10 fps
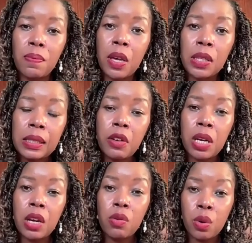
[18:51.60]

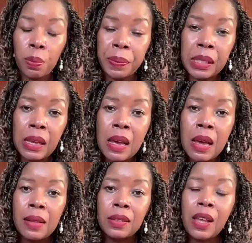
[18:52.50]
mercenary groups,
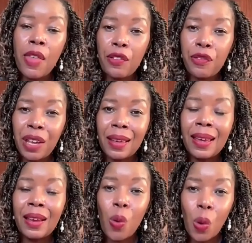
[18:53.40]
South Africa
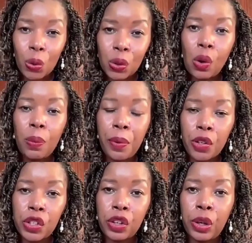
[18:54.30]
can also
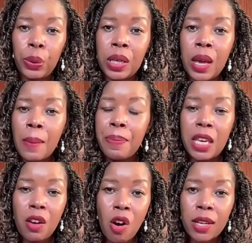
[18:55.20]
prosecute
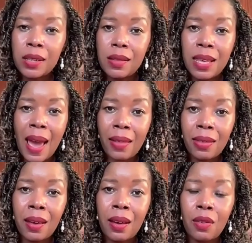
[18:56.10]
beyond the
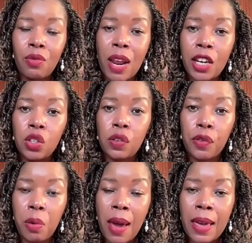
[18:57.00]
other range
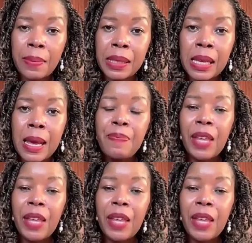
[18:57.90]
of crimes,